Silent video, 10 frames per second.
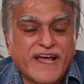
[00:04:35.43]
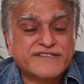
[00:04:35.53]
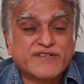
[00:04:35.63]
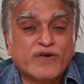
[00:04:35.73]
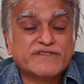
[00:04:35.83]

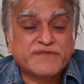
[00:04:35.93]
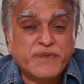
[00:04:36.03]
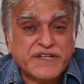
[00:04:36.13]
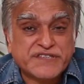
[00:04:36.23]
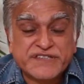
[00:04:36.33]
it's God's
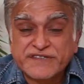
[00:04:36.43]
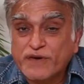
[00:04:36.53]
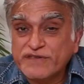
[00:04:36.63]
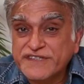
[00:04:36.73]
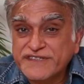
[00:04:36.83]
wish, it's
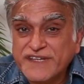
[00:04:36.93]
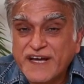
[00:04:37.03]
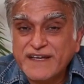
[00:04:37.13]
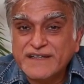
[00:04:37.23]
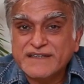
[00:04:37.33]
God's
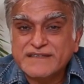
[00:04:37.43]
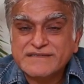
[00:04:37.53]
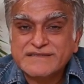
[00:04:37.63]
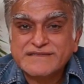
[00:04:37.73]
desire.